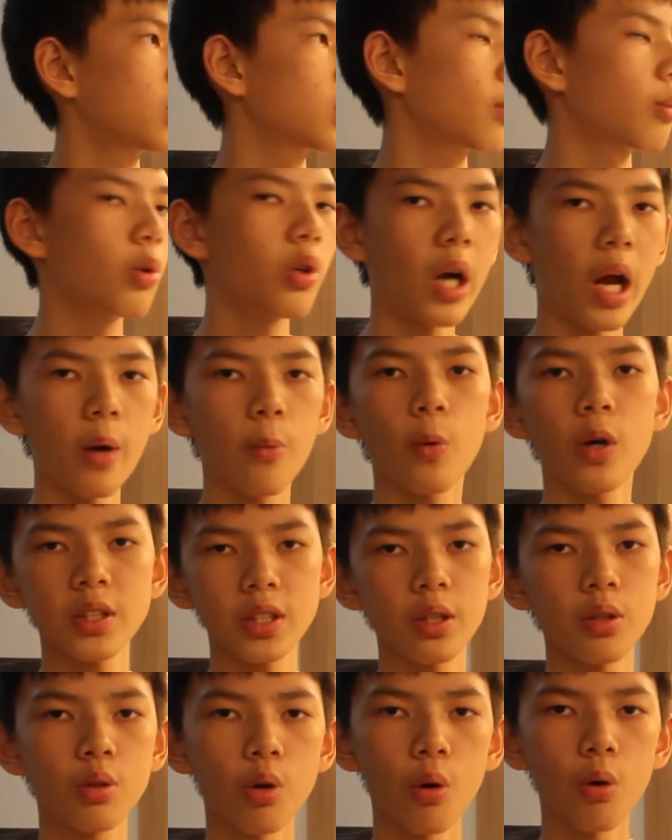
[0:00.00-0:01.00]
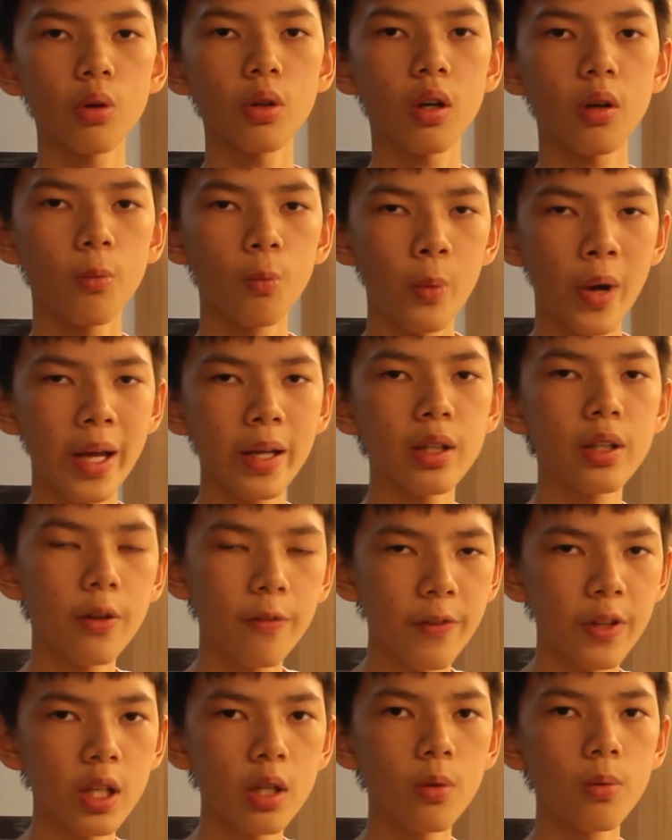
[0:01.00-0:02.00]
Some more, I wasn't told when the
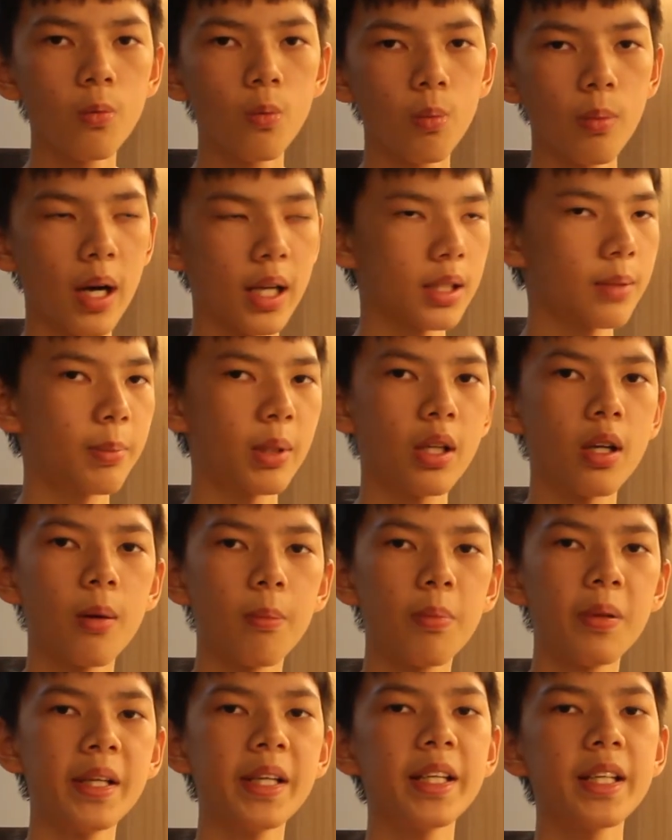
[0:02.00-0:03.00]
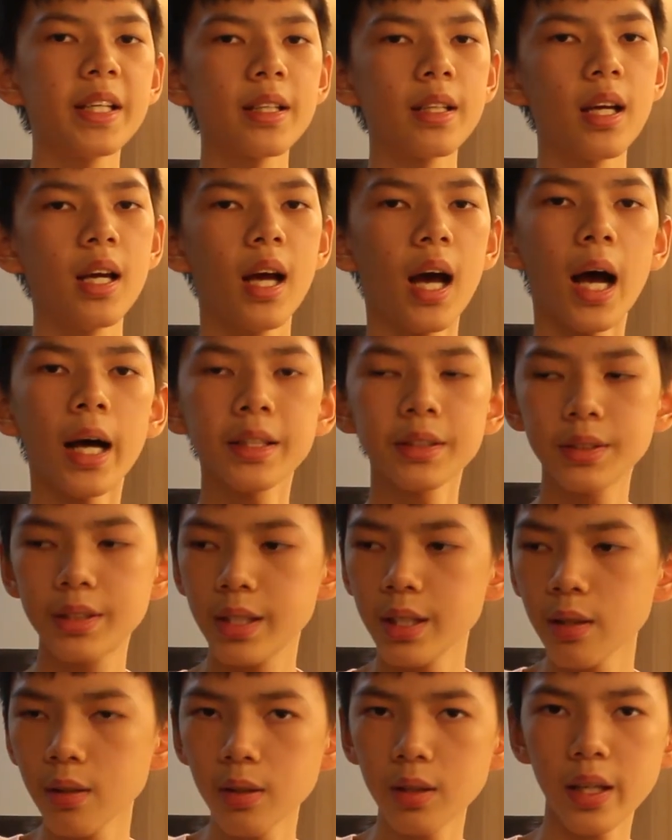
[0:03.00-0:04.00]
video must be completed
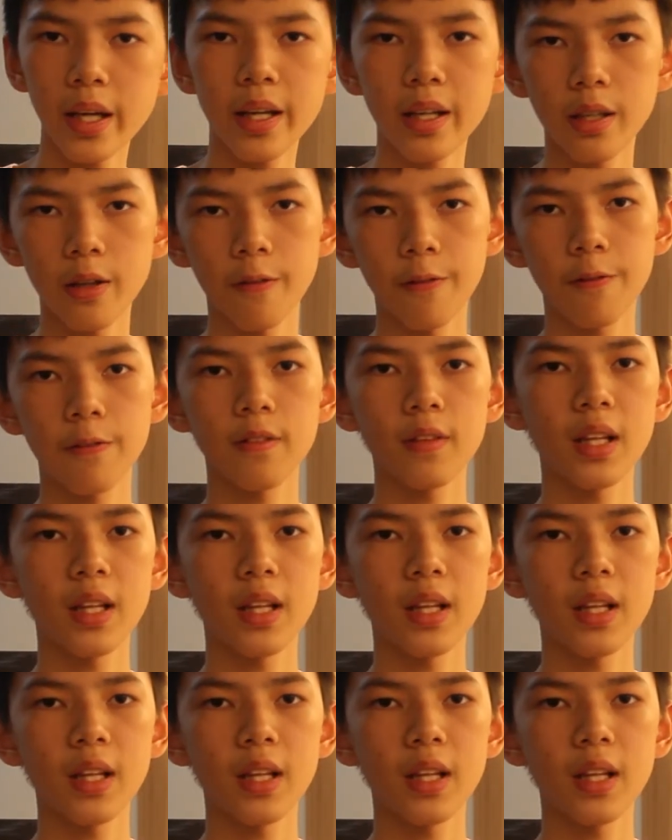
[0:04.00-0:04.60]
until like the